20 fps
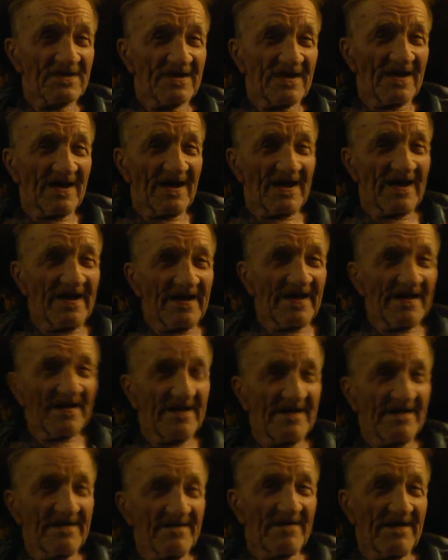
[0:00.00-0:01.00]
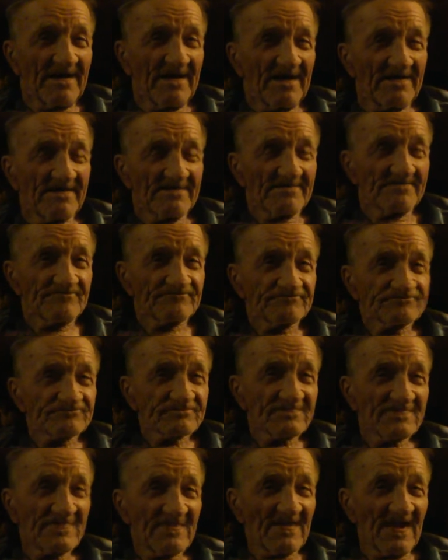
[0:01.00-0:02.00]
So your mom was raising
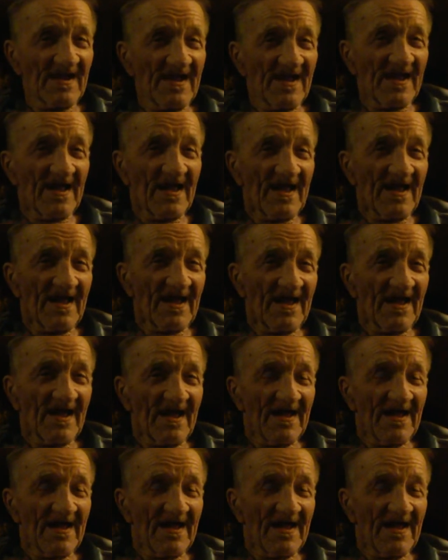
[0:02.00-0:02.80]
four plus you?